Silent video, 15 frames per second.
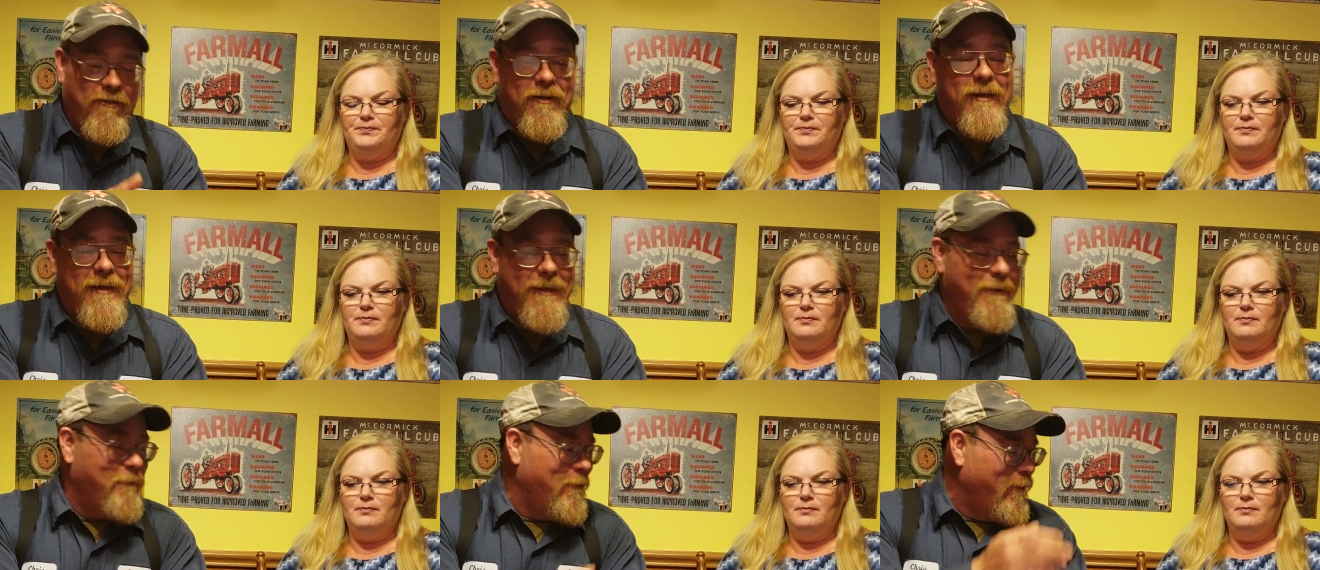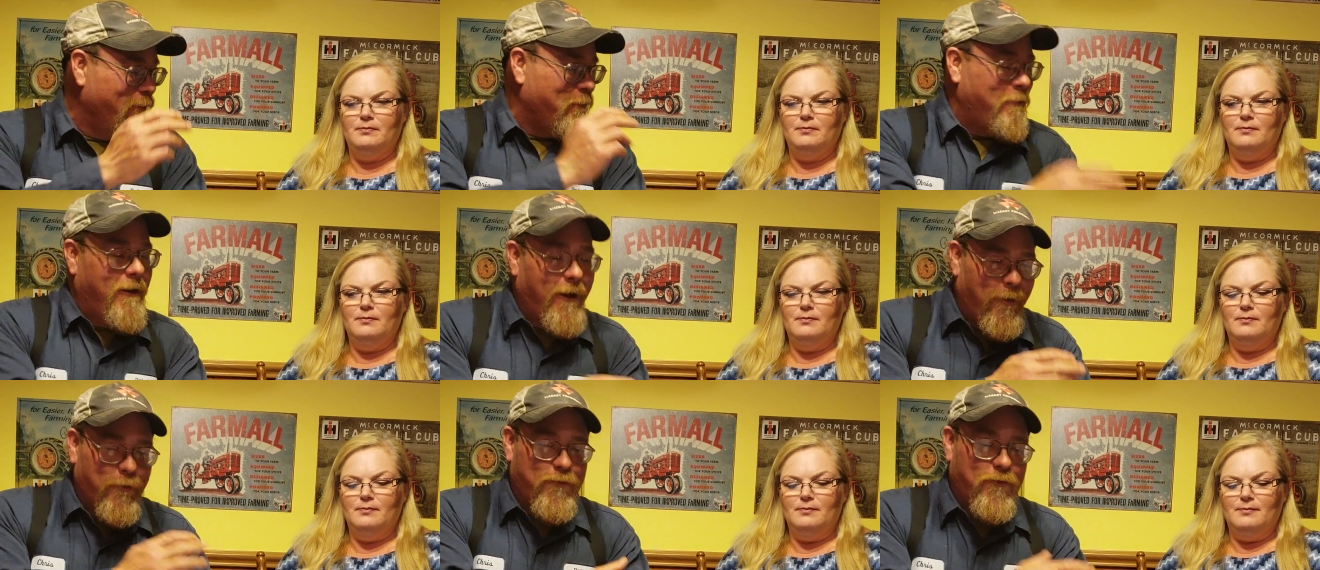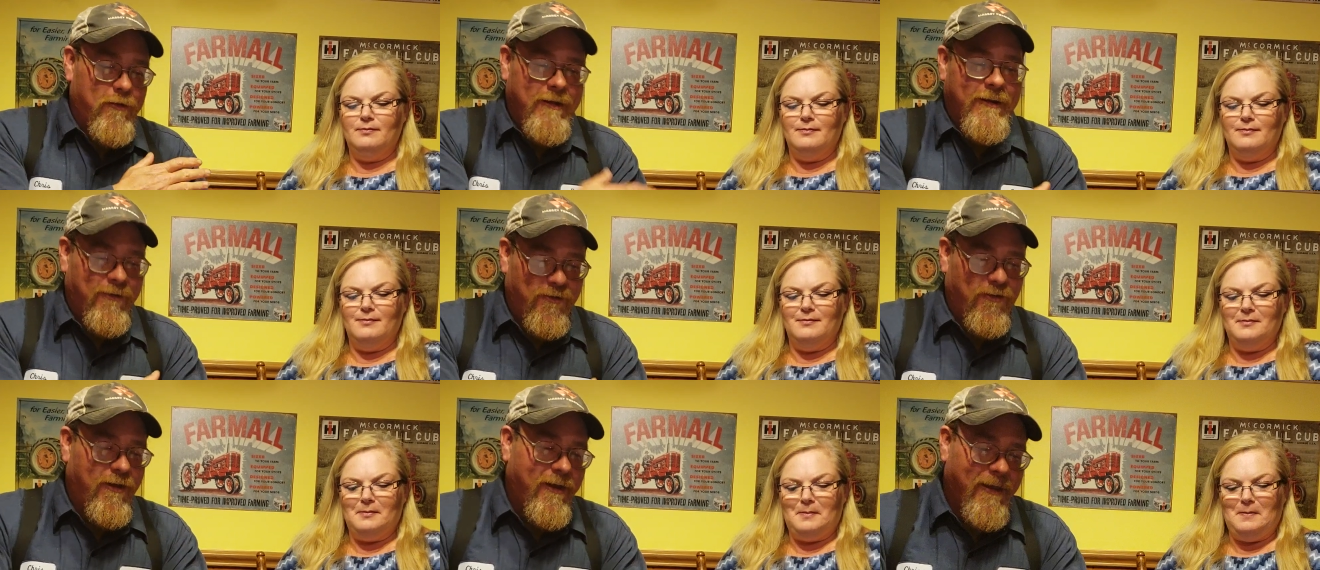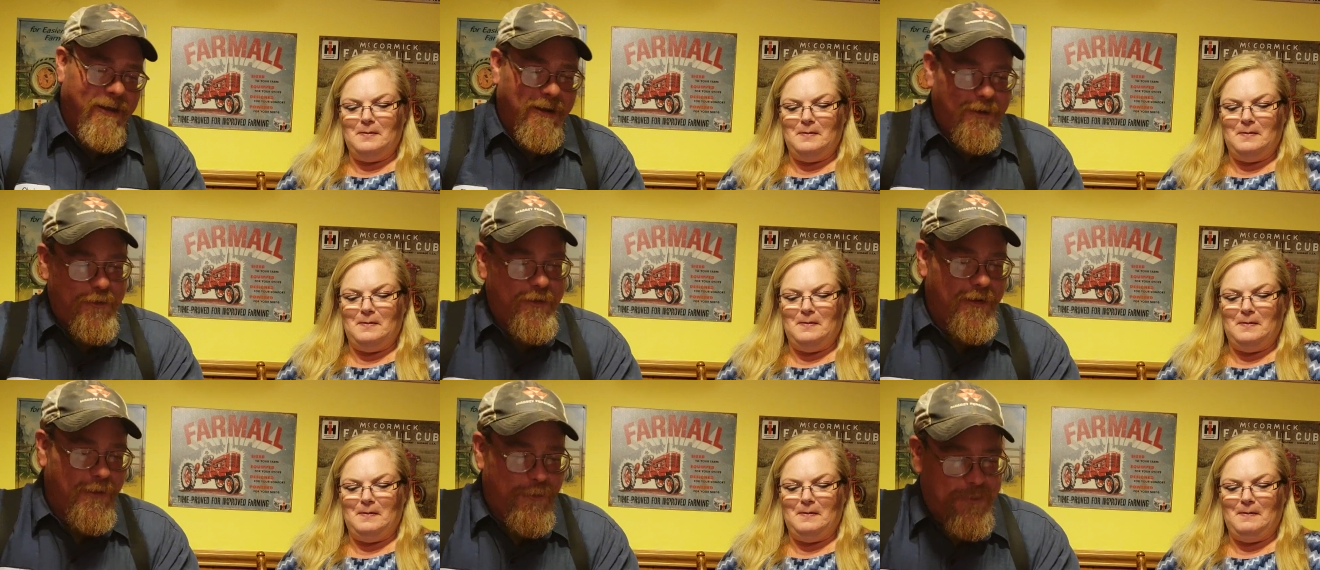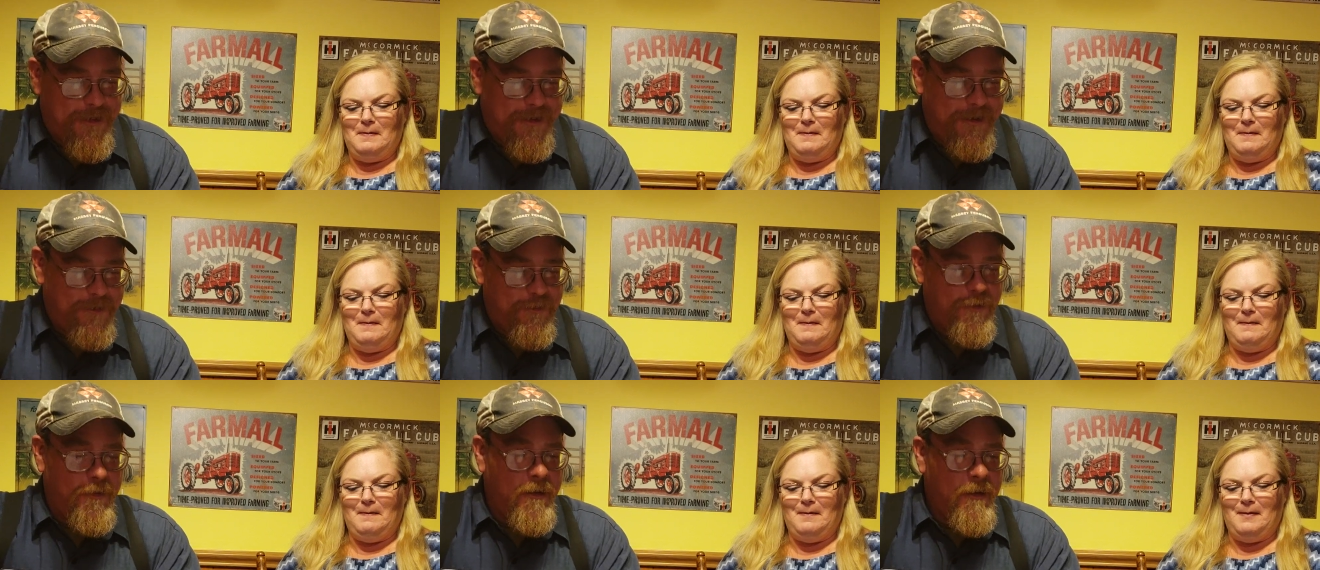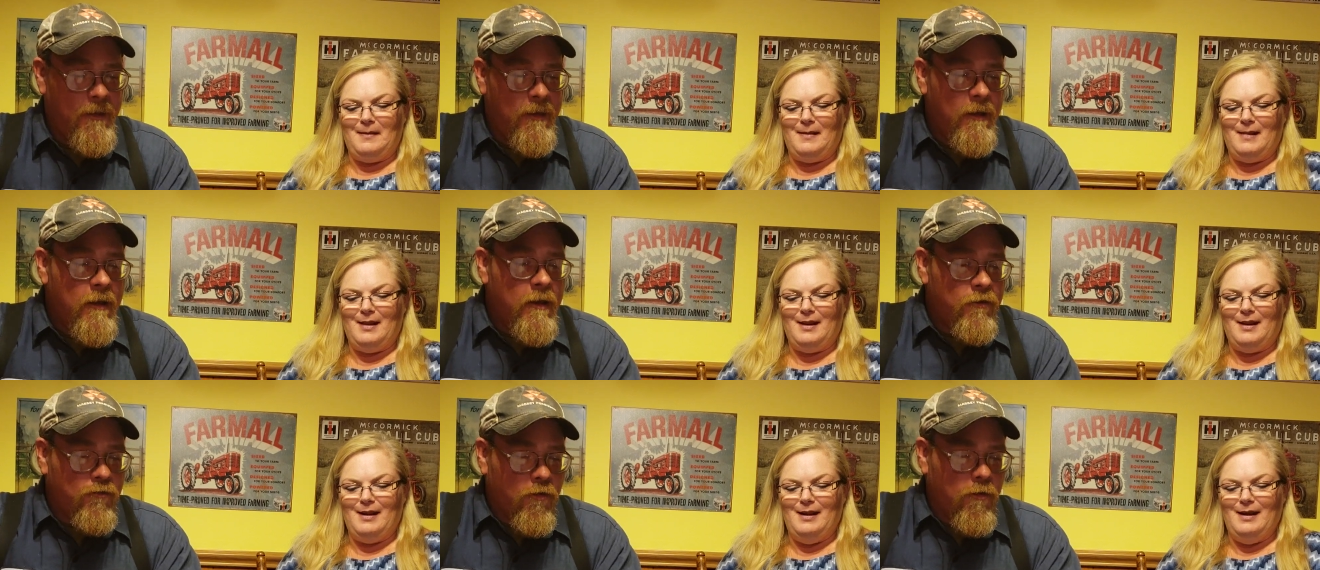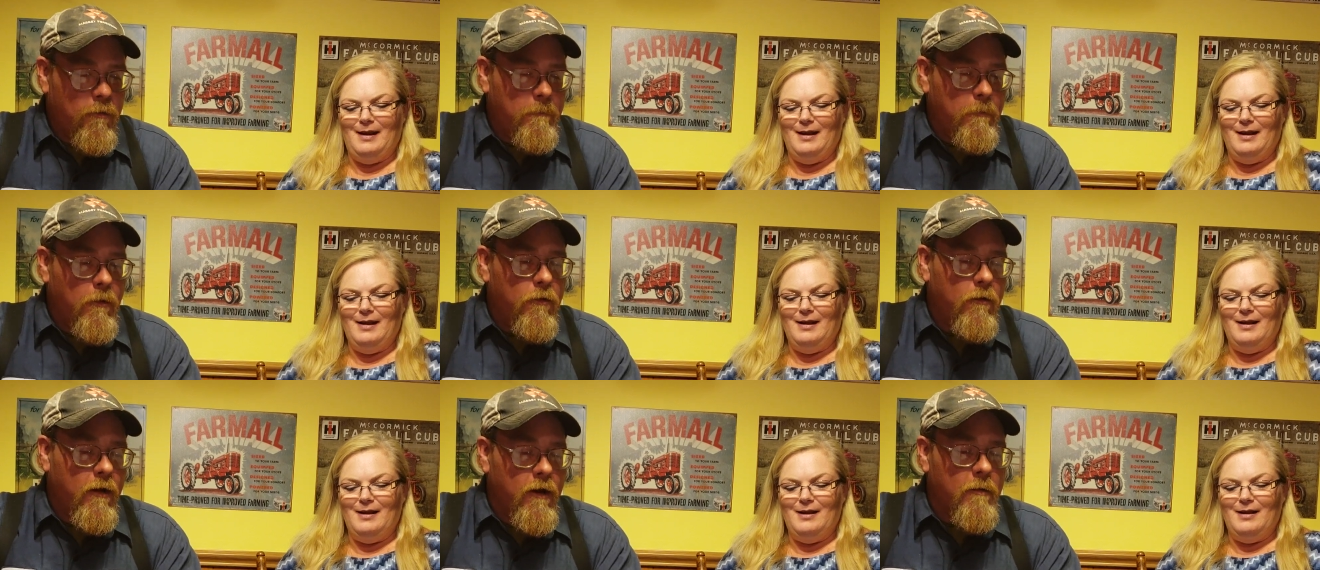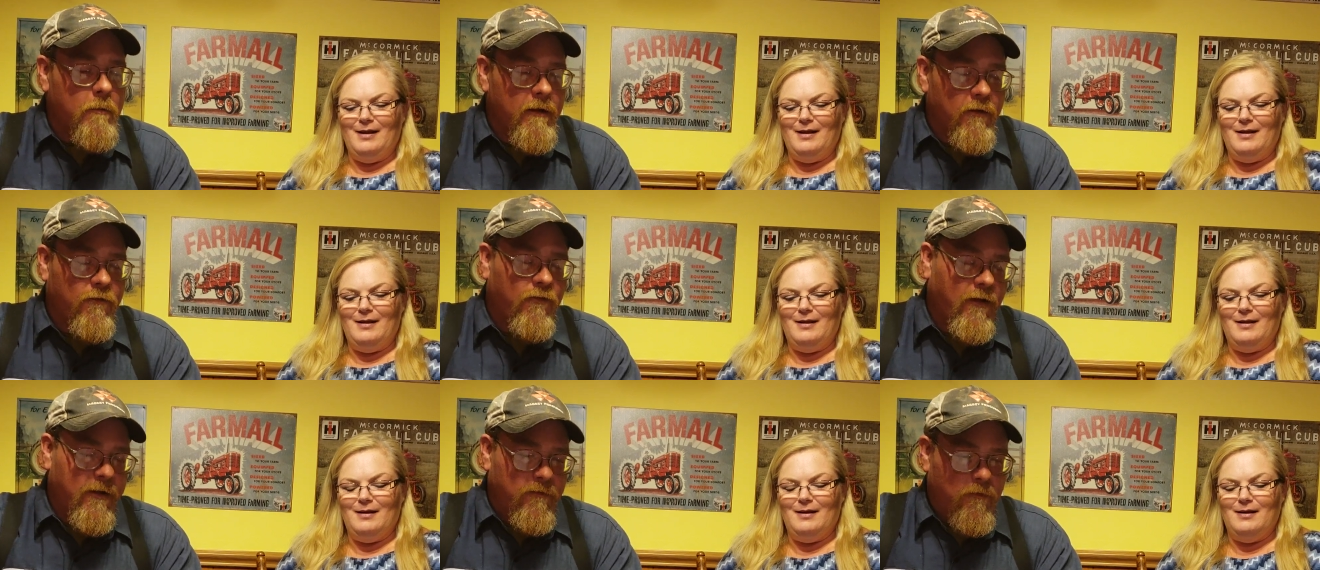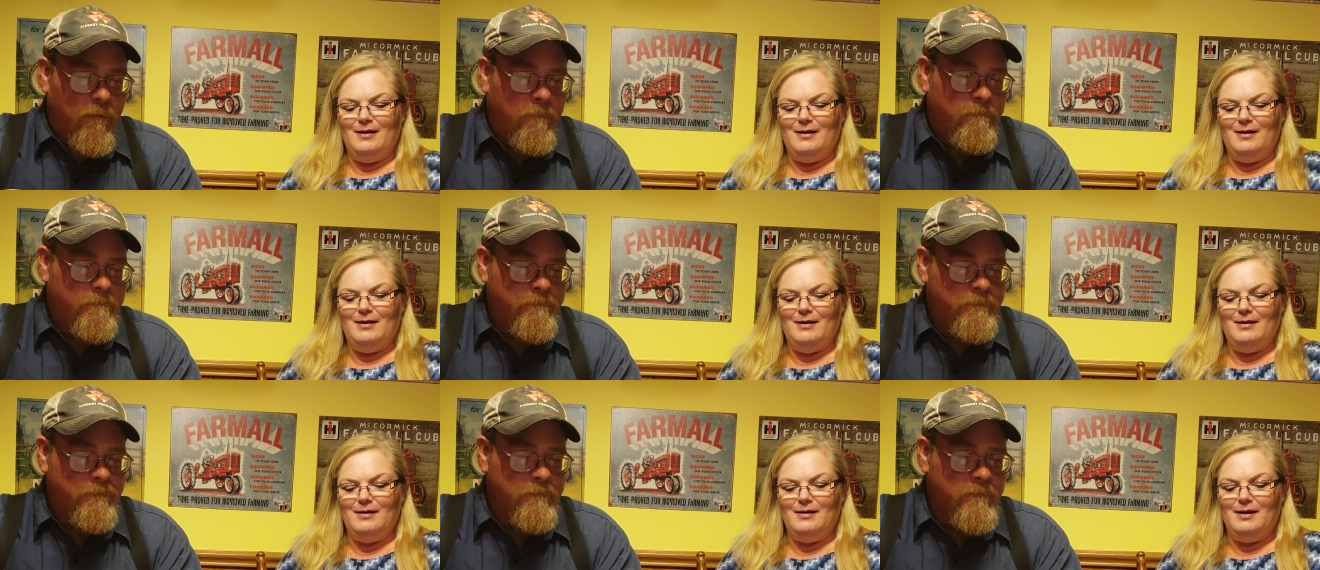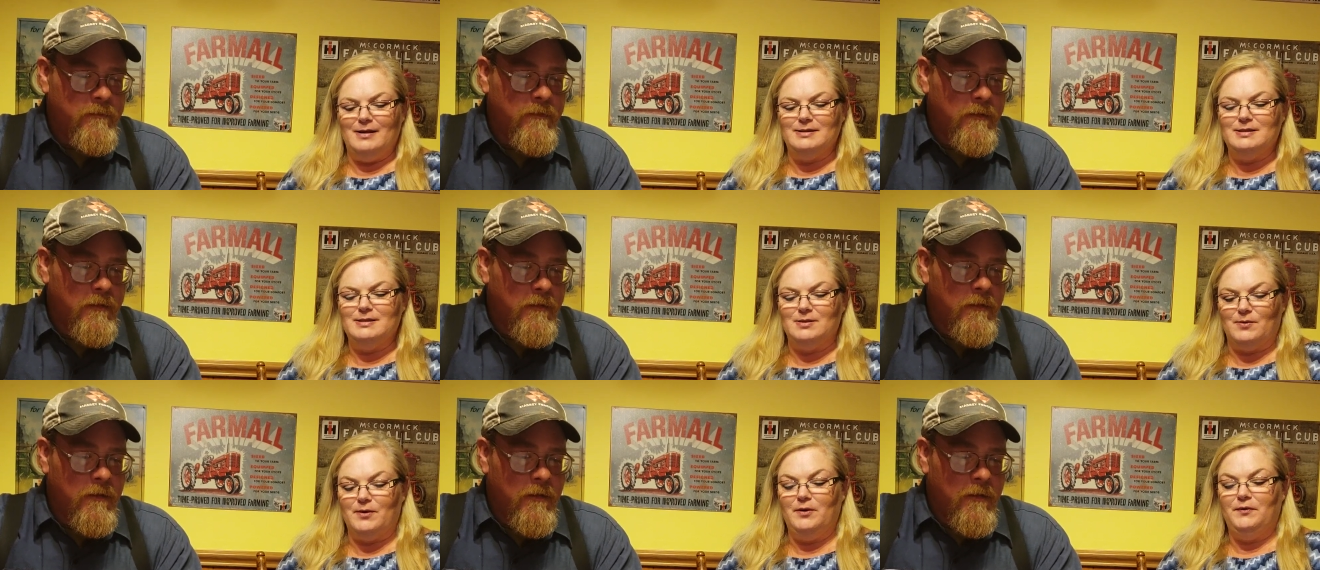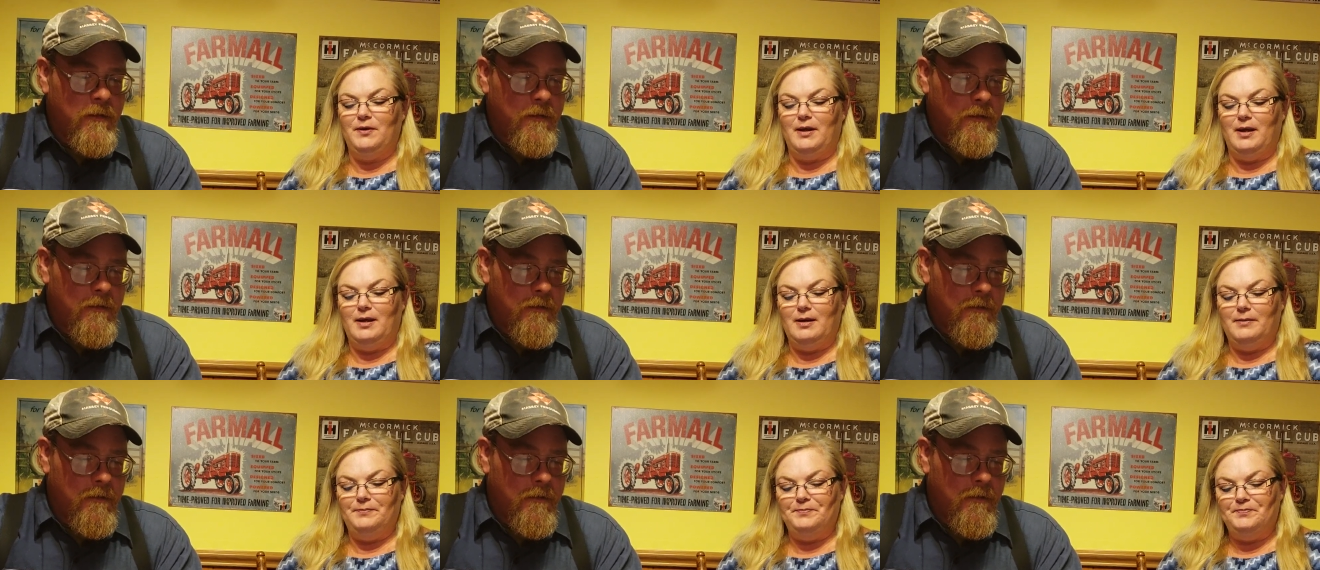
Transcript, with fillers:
Speaker 1: slang was with Australian slang. You know how that is. true blue here means faithful.
Speaker 2: It's the real thing.